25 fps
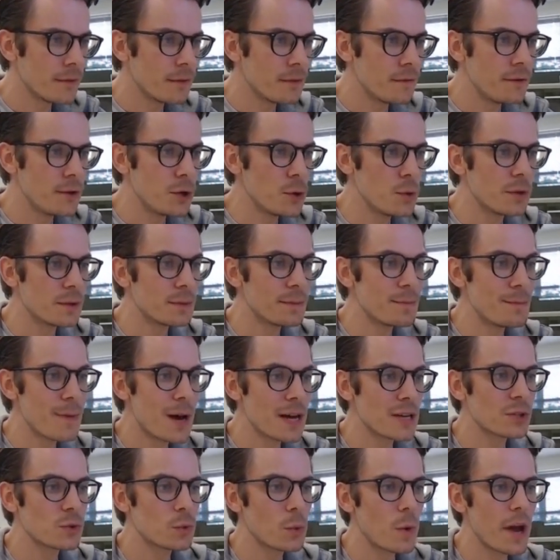Viewers
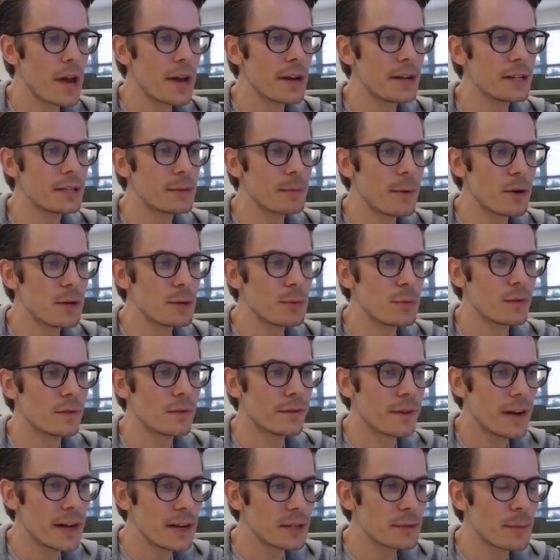must wear disposable
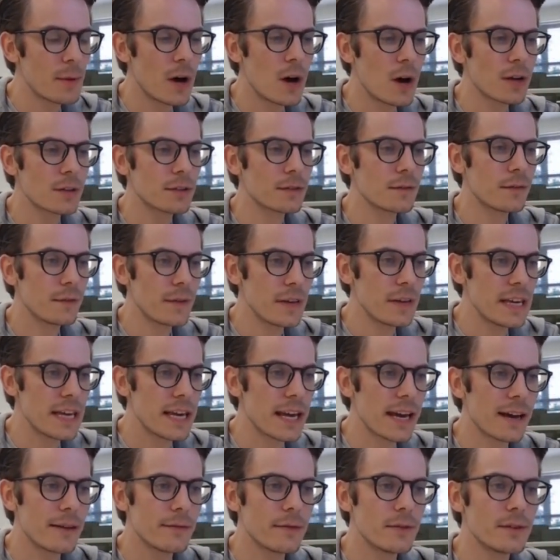face masks,
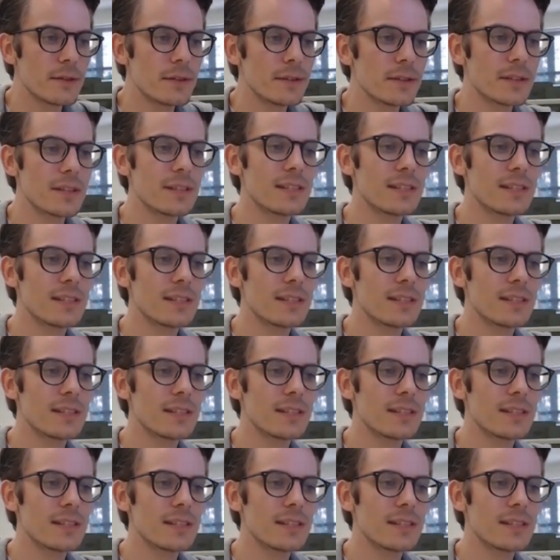feet covers,